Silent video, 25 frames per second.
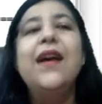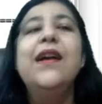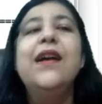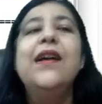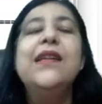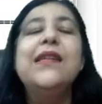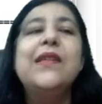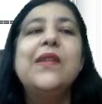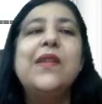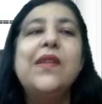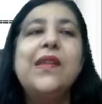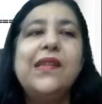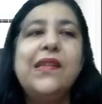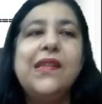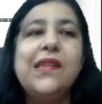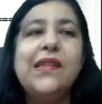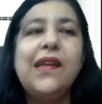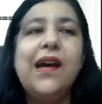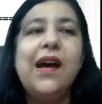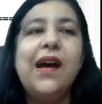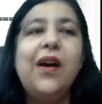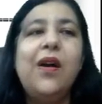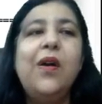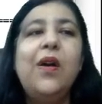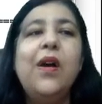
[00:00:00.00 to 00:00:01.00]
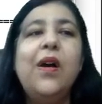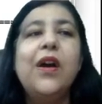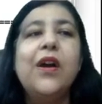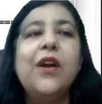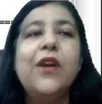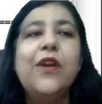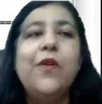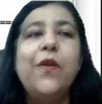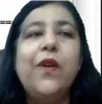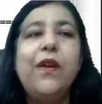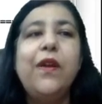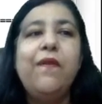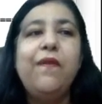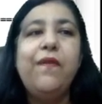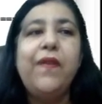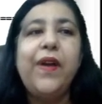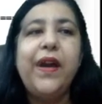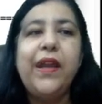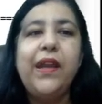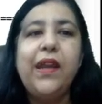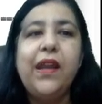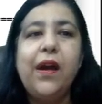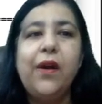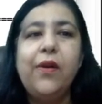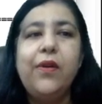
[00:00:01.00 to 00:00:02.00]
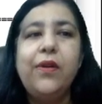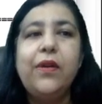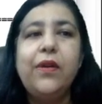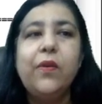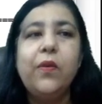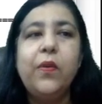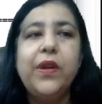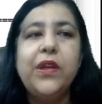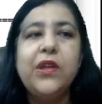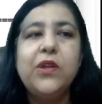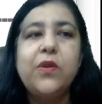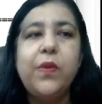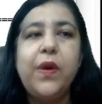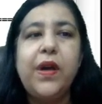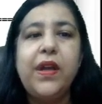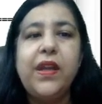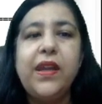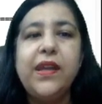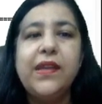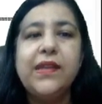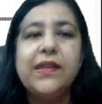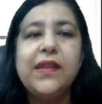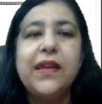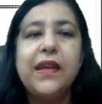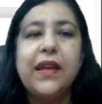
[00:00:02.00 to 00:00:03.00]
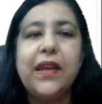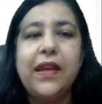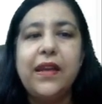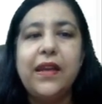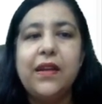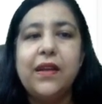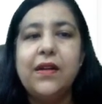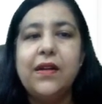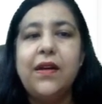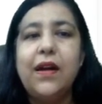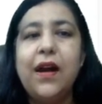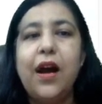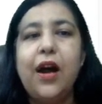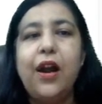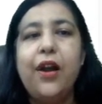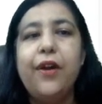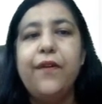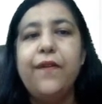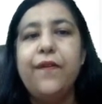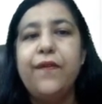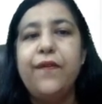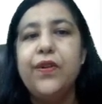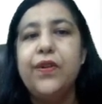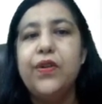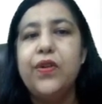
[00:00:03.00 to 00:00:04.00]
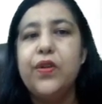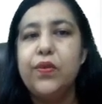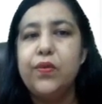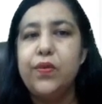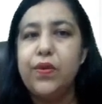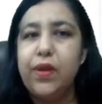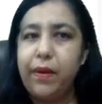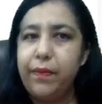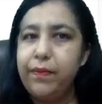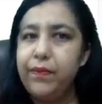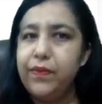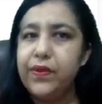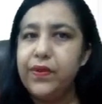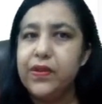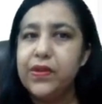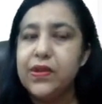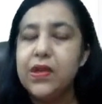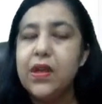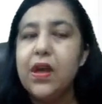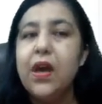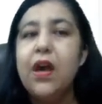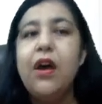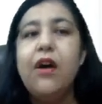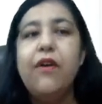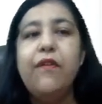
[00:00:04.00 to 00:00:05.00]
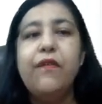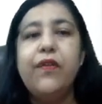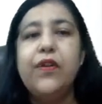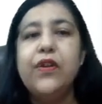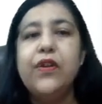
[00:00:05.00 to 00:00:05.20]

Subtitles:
So this is how you can find out which one is greater out of the two numbers. For